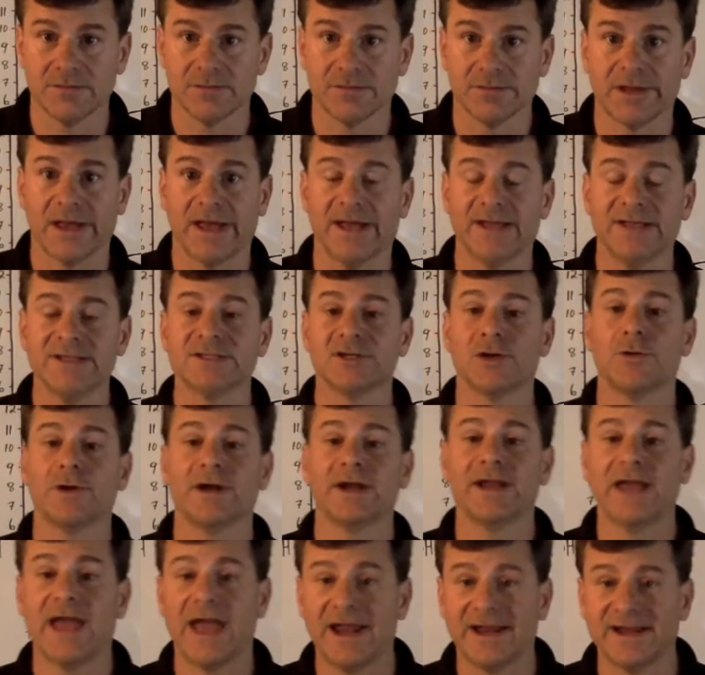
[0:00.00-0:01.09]
Okay, so
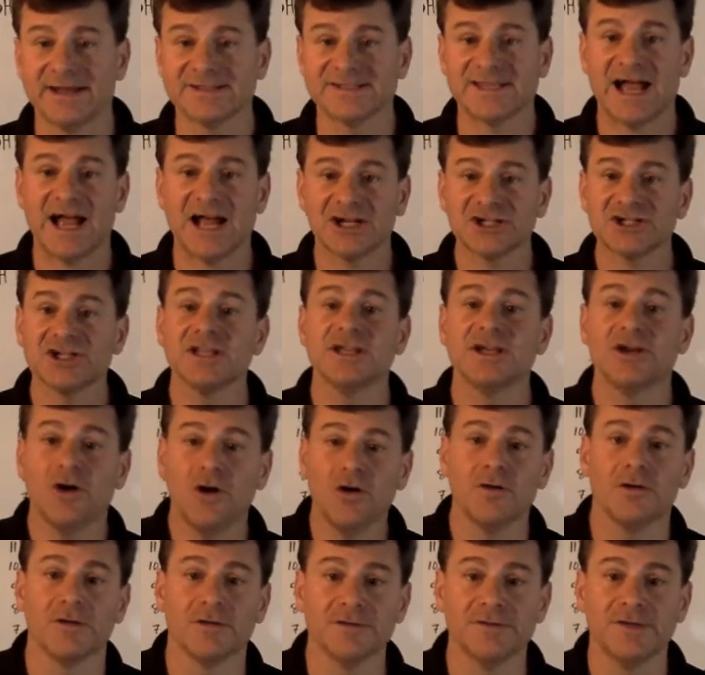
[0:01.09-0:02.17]
it's actually
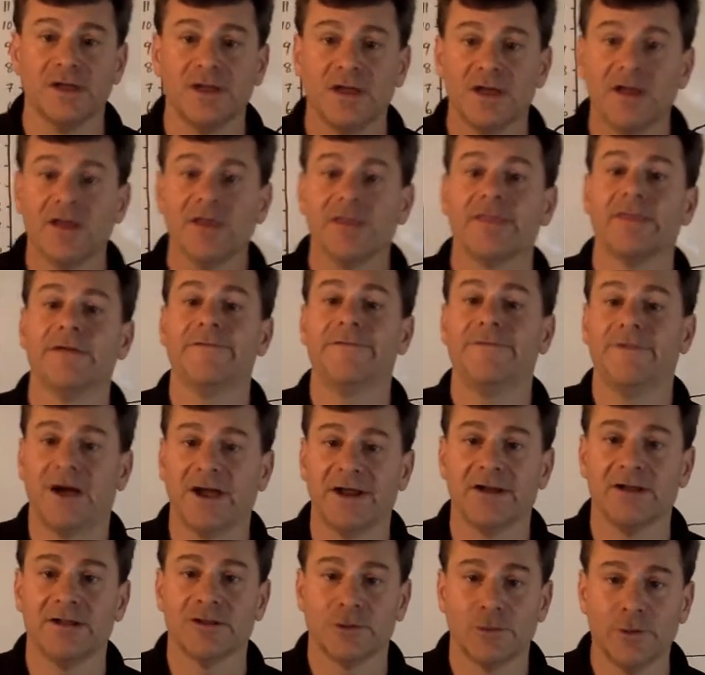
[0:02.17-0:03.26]
called the
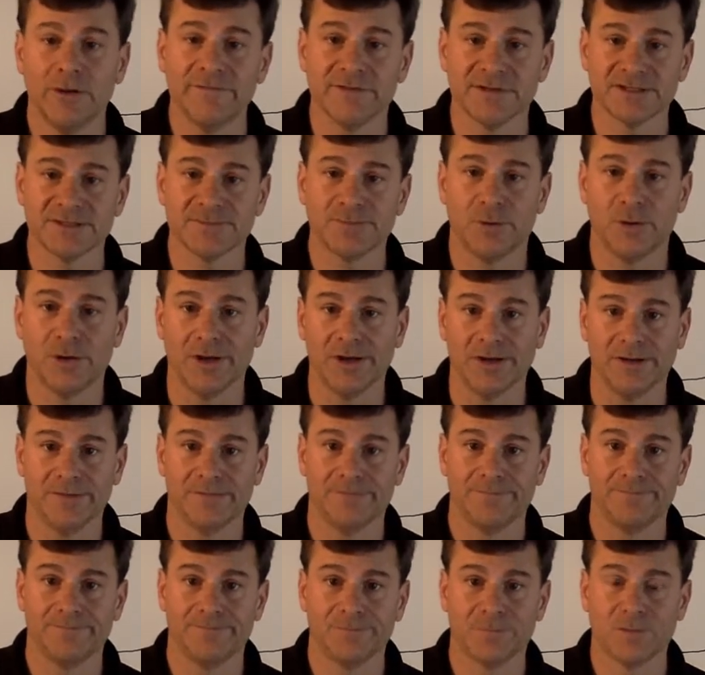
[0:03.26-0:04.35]
final equivalence point,
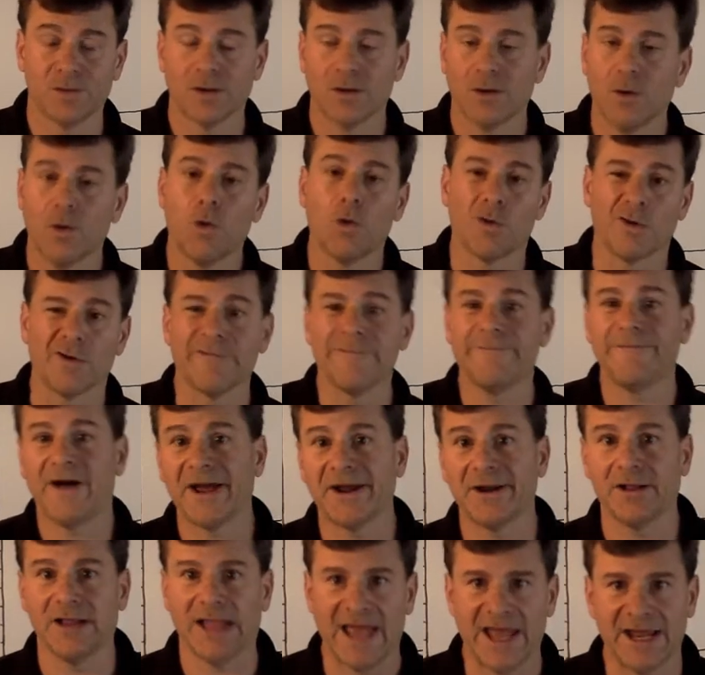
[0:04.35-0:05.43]
or
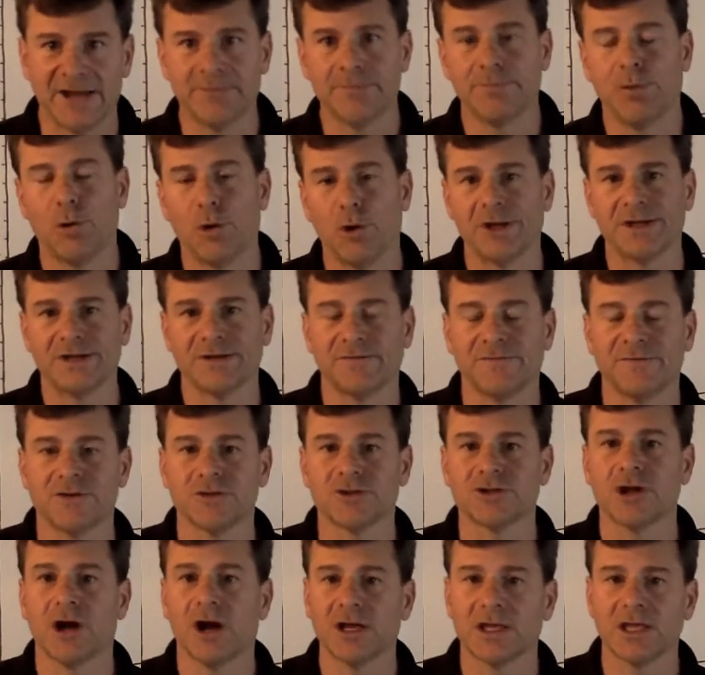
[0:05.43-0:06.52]
final endpoint if you're
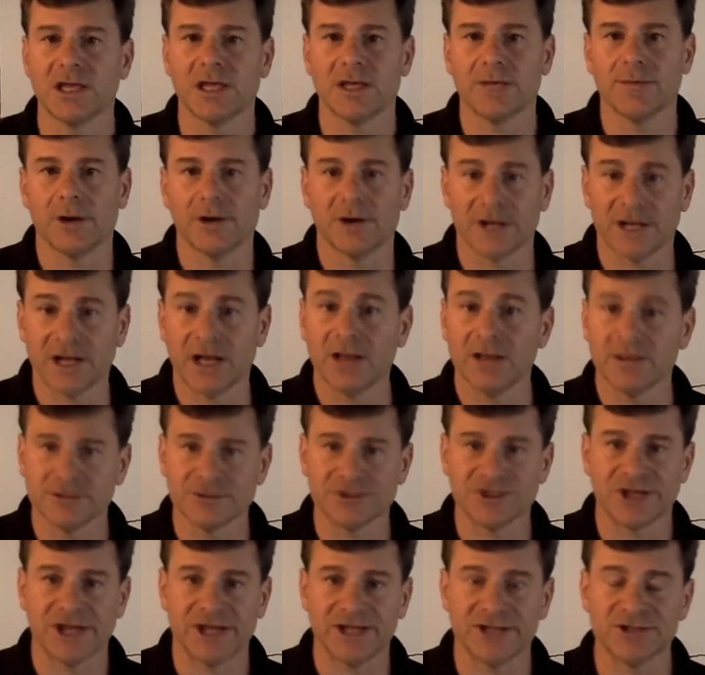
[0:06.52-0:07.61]
talking about a color
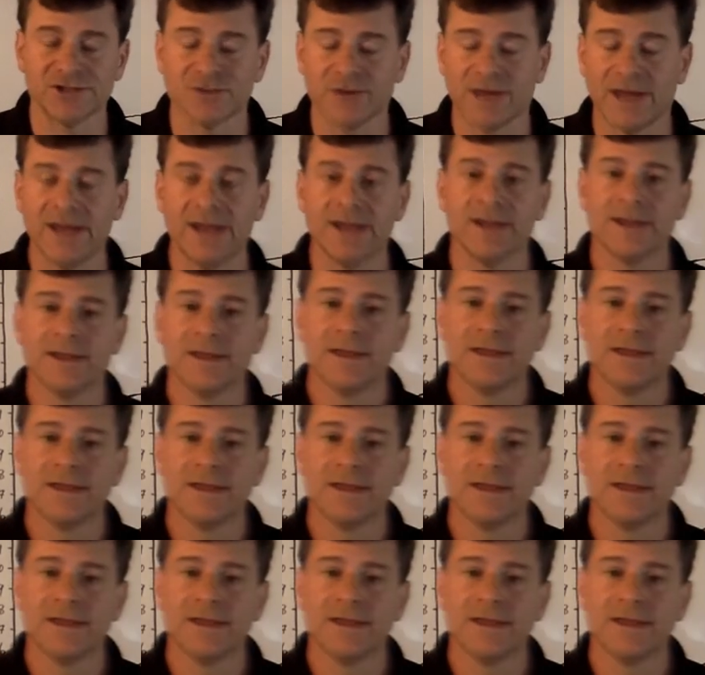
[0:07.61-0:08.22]
change, right?